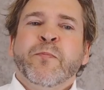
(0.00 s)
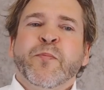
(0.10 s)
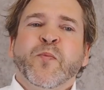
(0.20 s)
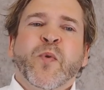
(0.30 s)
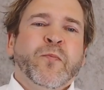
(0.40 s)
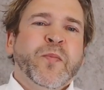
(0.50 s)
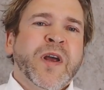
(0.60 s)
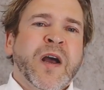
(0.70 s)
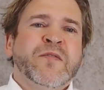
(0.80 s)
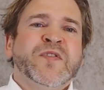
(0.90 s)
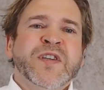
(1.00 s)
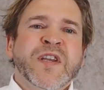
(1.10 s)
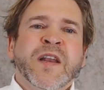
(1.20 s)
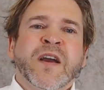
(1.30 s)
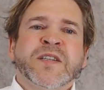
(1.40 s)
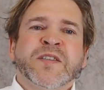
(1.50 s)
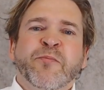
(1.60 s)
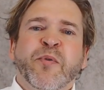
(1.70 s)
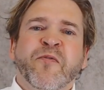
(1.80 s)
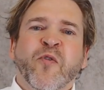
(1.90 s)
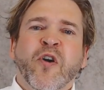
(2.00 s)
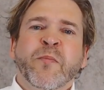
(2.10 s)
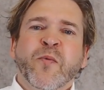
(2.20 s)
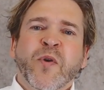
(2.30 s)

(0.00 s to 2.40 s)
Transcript: But what we now have seen ASTar performing,